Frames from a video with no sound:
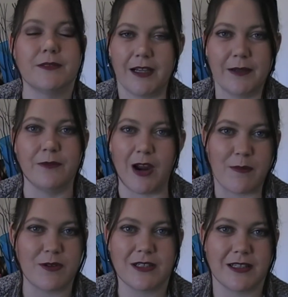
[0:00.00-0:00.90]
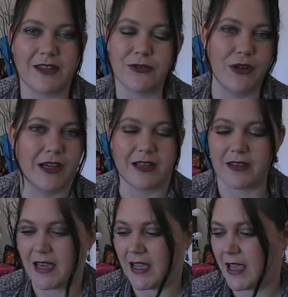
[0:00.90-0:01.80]
I'm wrapped. That's all I can
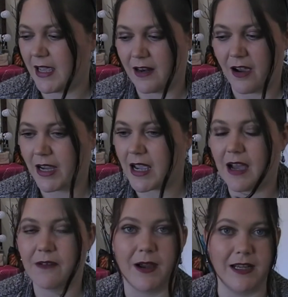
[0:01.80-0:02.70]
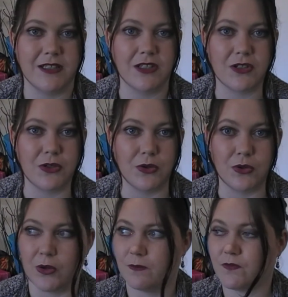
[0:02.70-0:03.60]
say. And I can't wait
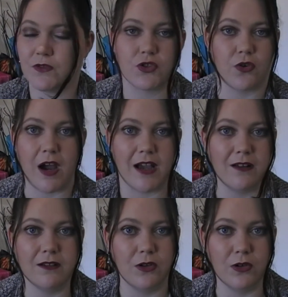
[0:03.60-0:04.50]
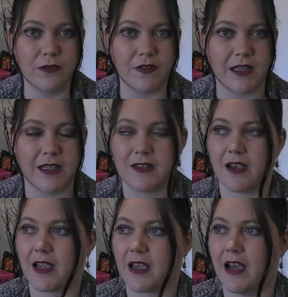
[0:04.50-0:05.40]
to trial all of these.
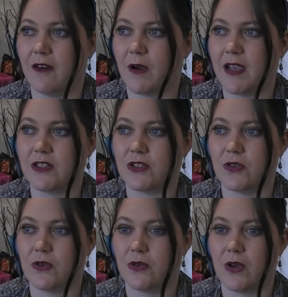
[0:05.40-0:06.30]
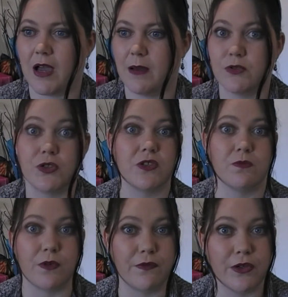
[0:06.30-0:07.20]
I can't wait to do some
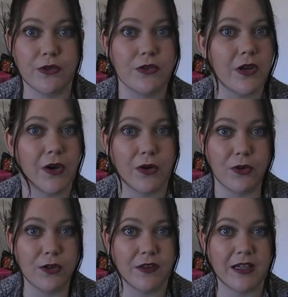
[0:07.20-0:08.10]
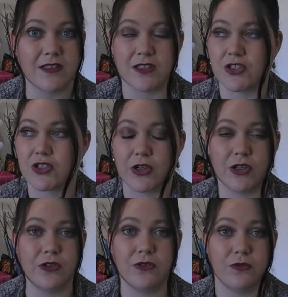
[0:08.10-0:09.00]
reviews on all of these and show
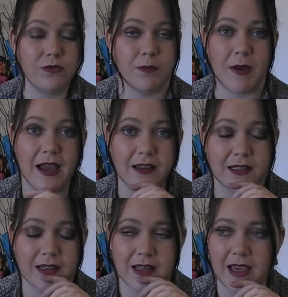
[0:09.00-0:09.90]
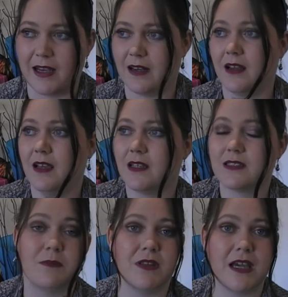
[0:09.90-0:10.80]
you the palettes and
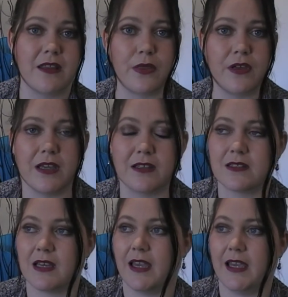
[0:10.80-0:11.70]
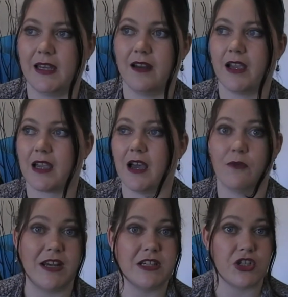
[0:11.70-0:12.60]
some of the other things, and I can't
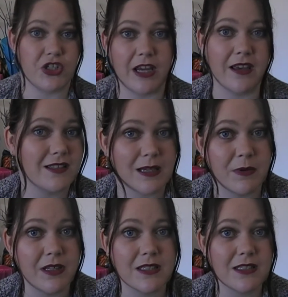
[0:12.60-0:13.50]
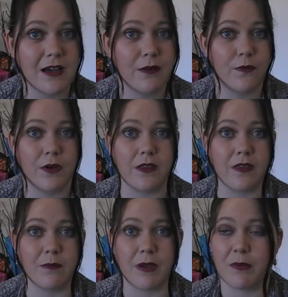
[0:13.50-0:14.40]
wait to share some of this stuff with
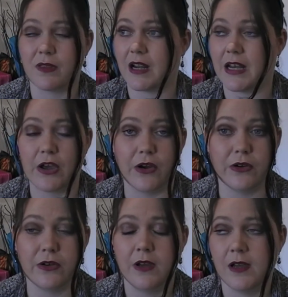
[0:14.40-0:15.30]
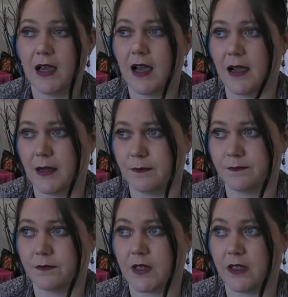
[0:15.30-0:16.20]
some people that I know
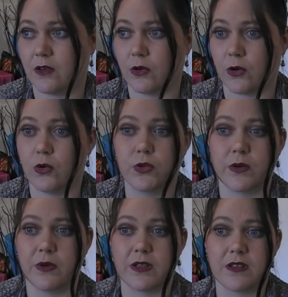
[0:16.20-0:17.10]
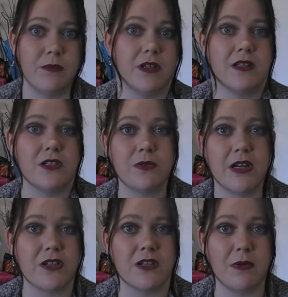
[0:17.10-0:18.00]
that are also in a similar
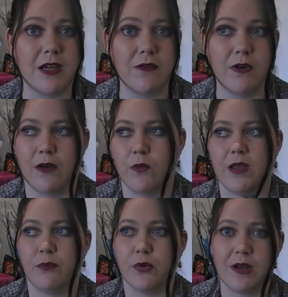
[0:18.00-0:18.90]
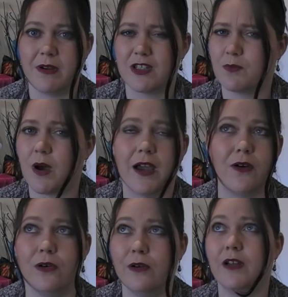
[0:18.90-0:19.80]
situation to me, where we pretty much buy
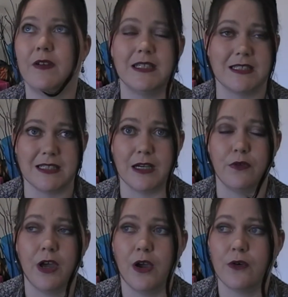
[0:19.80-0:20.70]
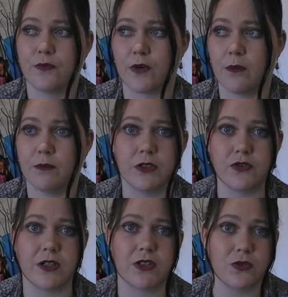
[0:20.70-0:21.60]
all of our stuff from the
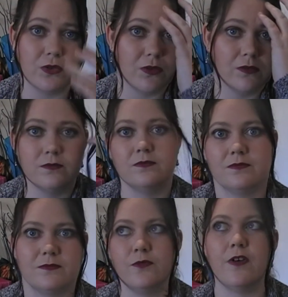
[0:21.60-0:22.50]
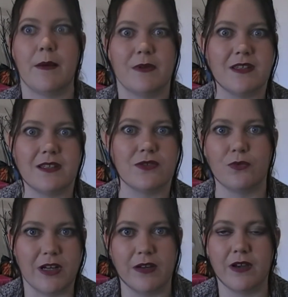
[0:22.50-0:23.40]
drugstore, pharmacist,
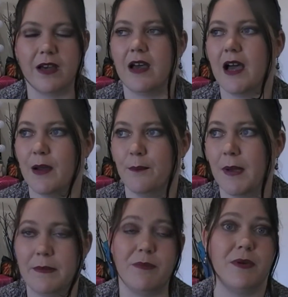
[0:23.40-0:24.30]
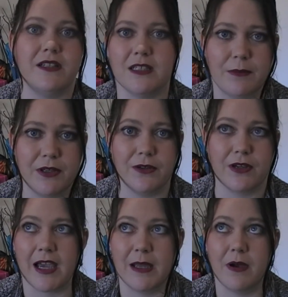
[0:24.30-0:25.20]
whatever, maybe Big W,
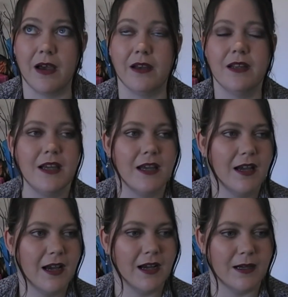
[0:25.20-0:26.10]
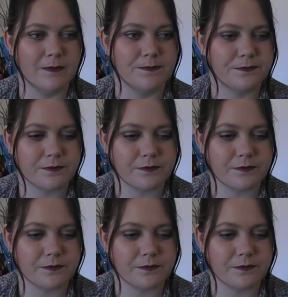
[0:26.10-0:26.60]
Kmart, and